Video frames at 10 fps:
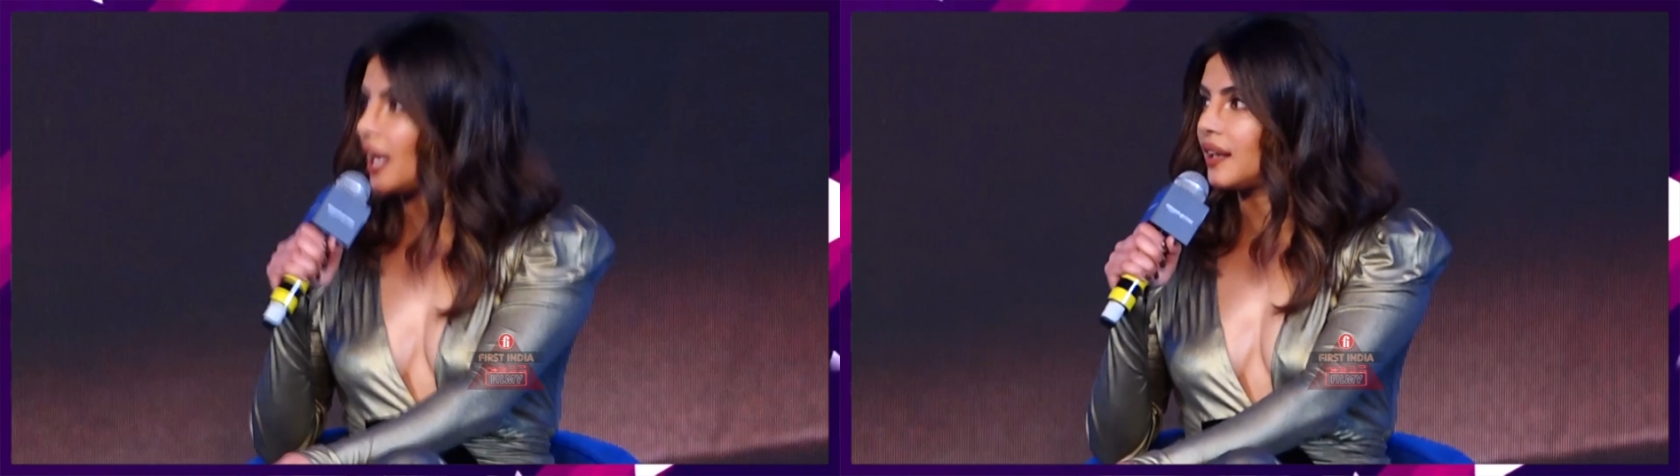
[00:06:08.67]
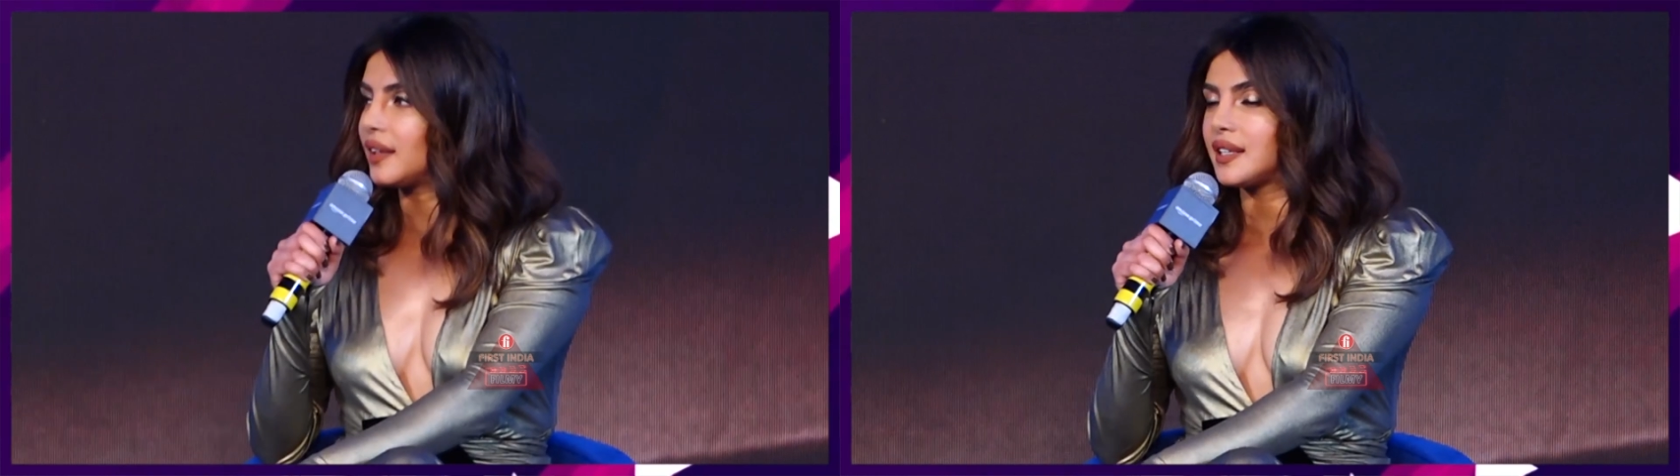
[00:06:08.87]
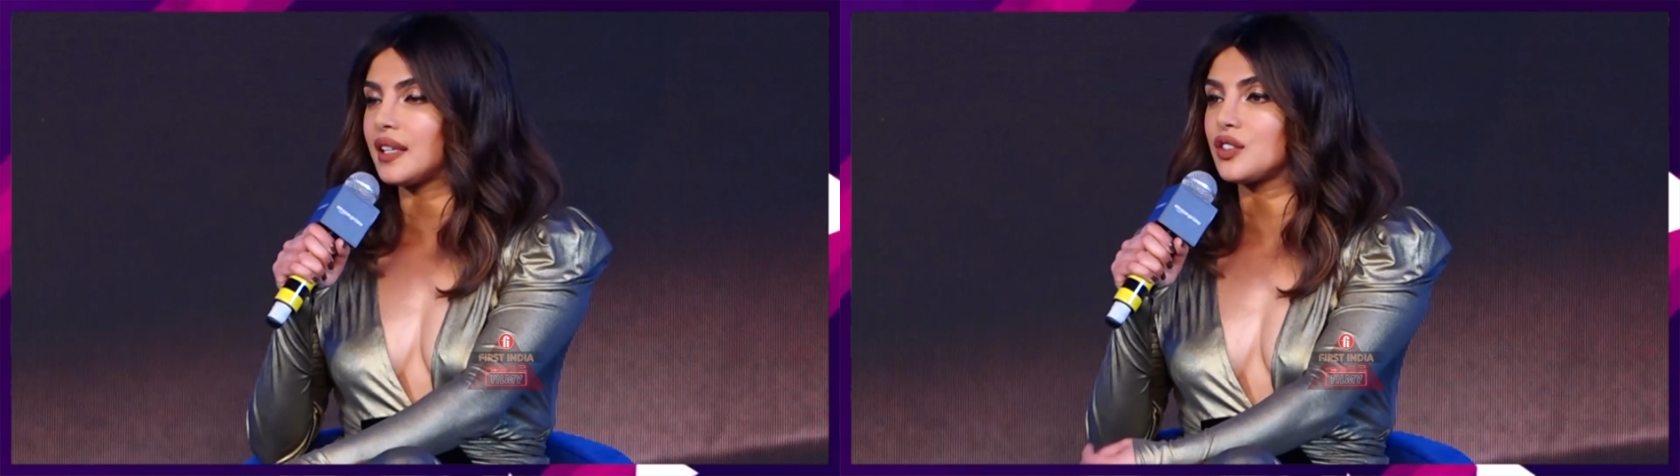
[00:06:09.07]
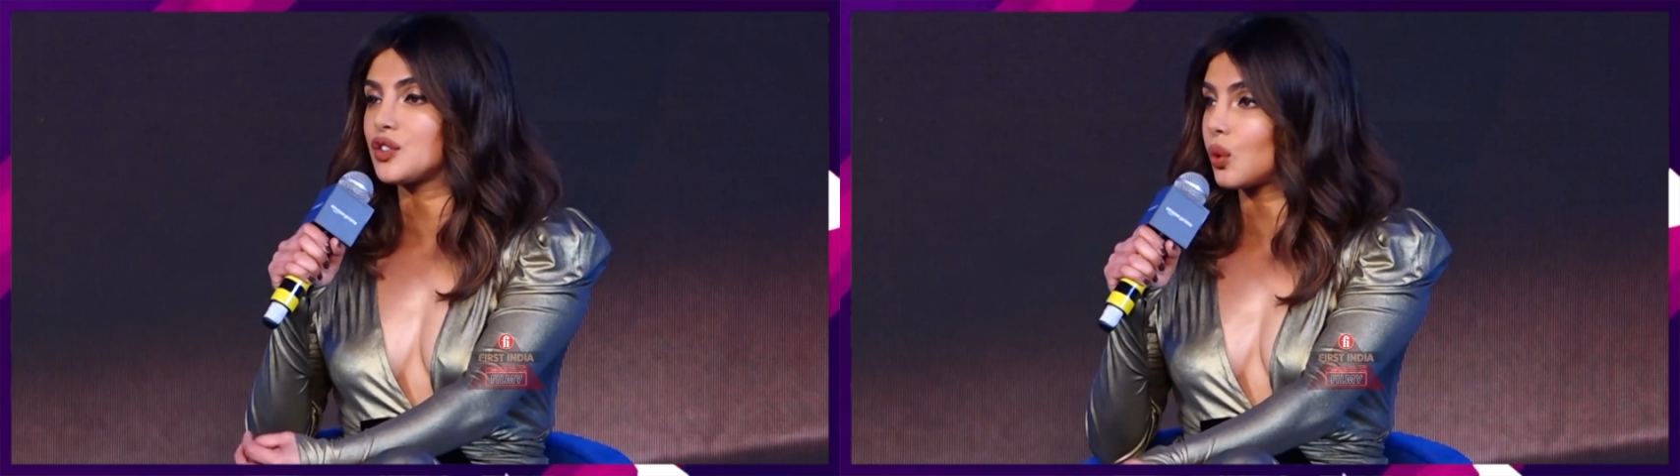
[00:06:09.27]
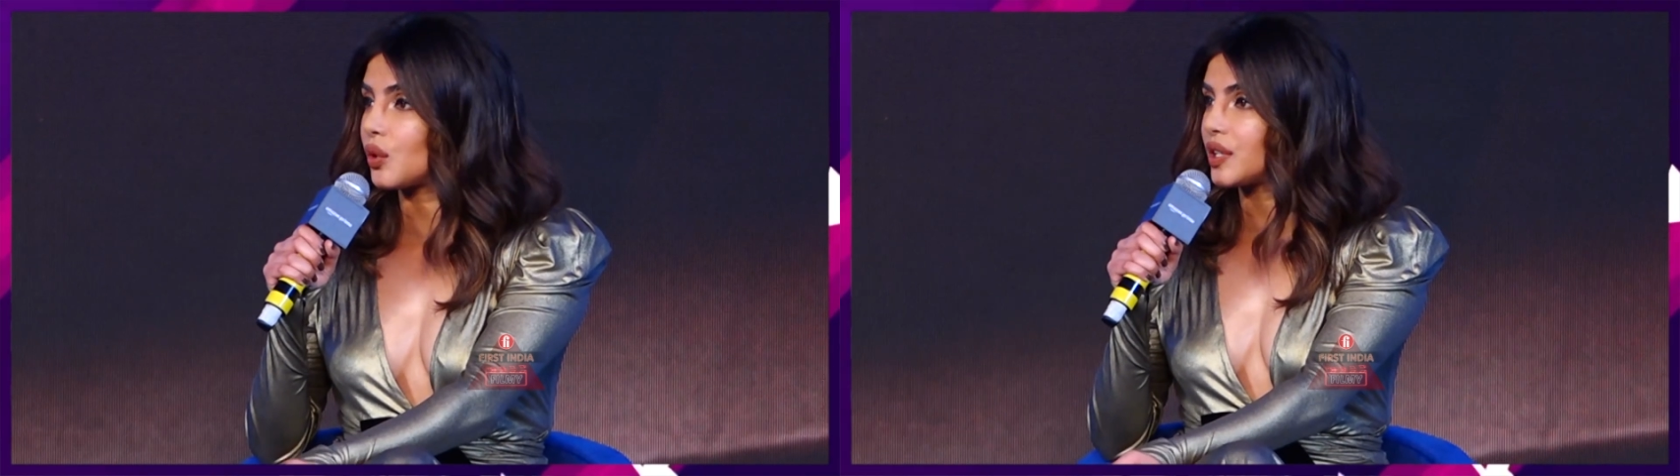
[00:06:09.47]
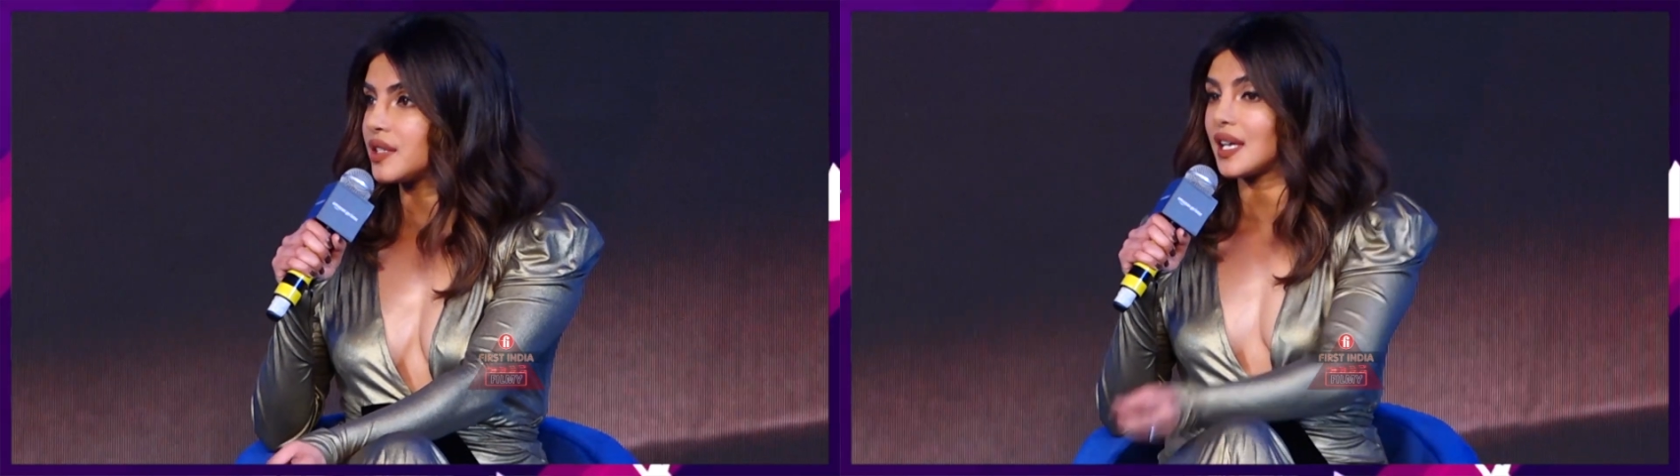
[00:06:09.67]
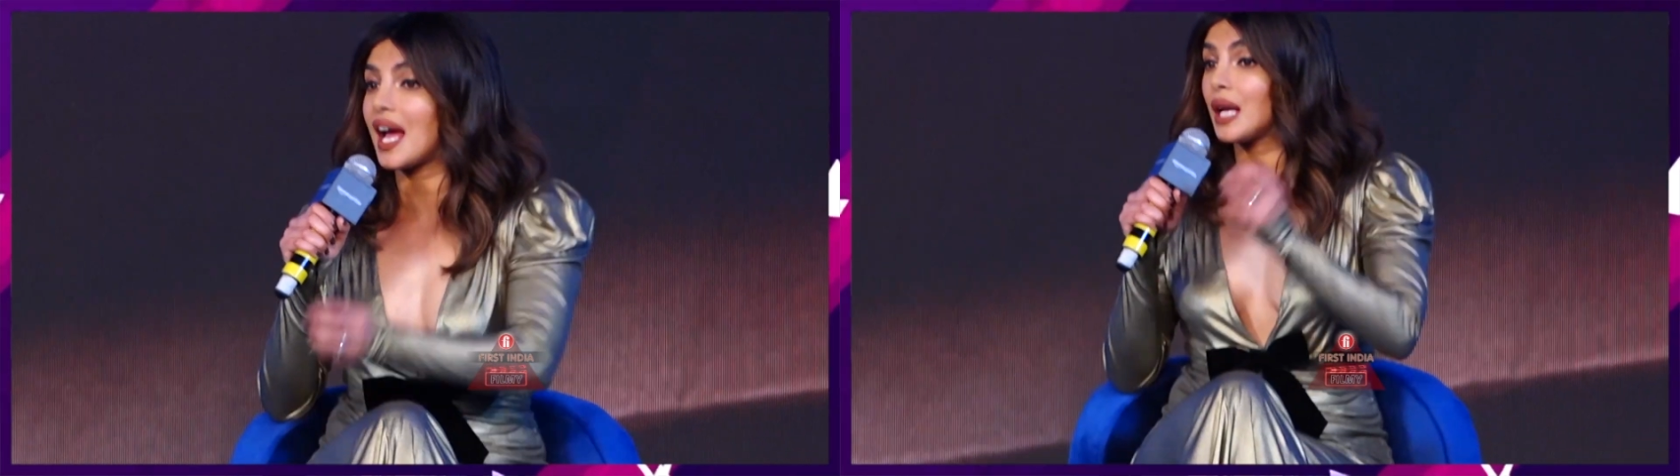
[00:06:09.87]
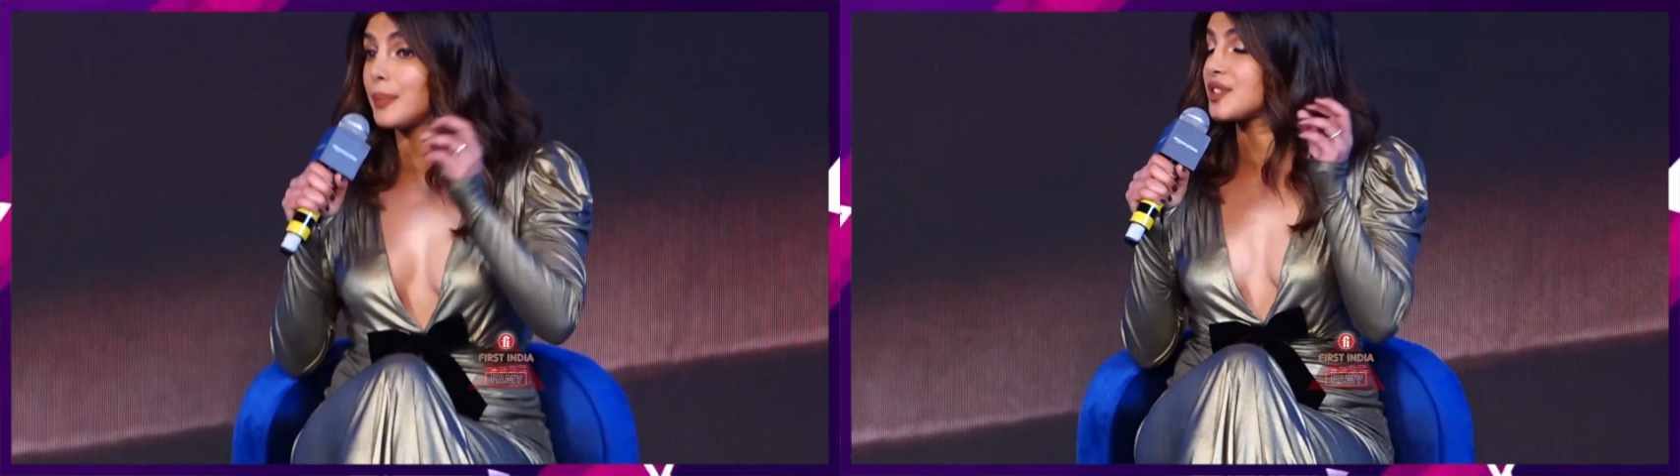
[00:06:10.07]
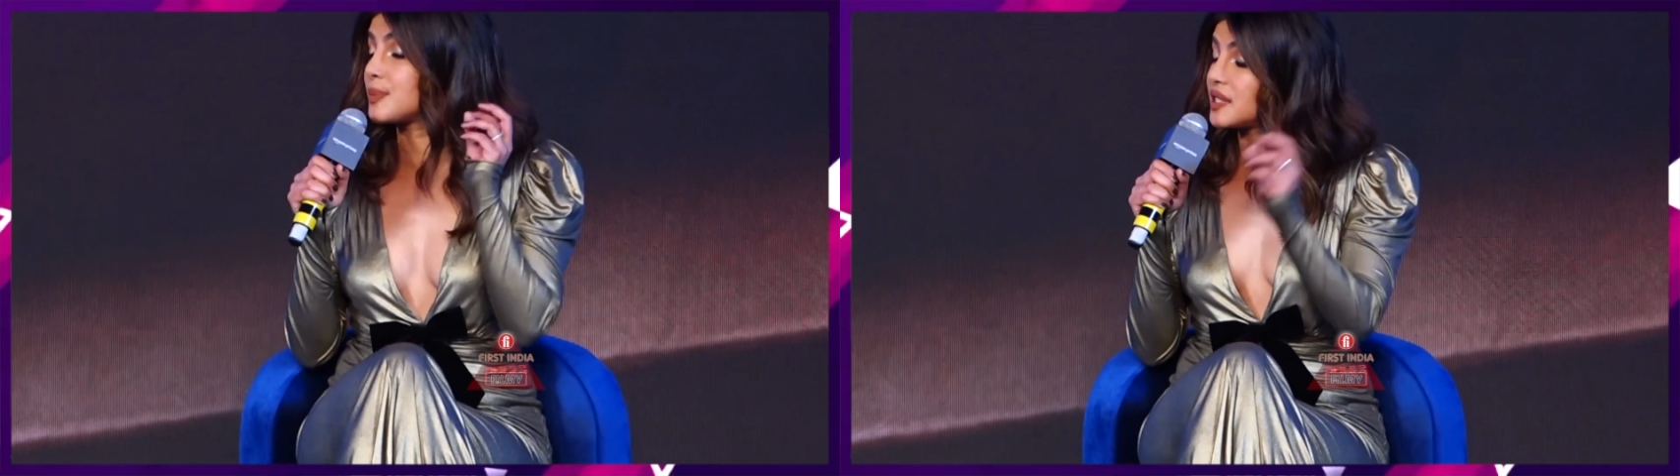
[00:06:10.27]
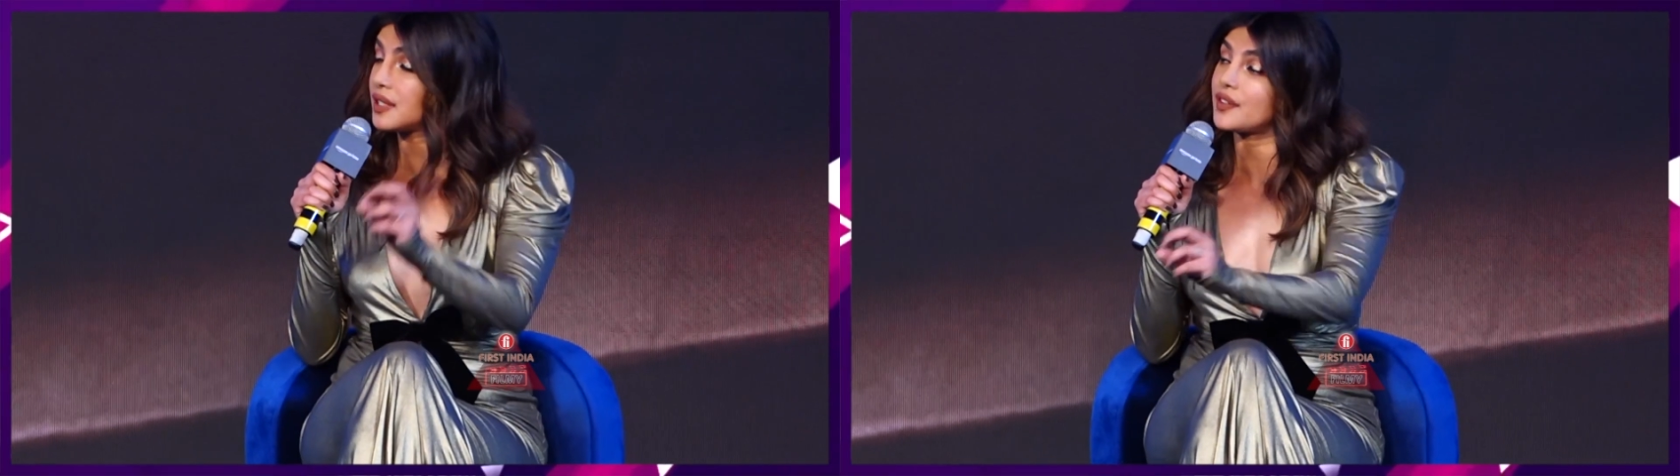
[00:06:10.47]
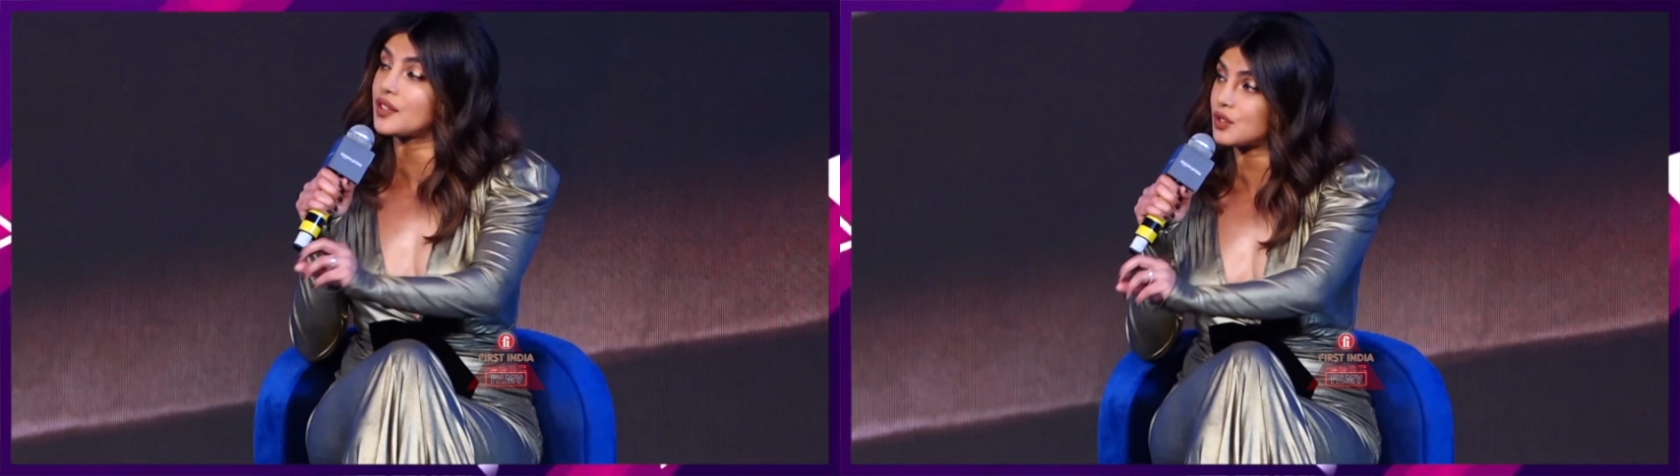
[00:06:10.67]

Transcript: and they tell stories and hyper-specific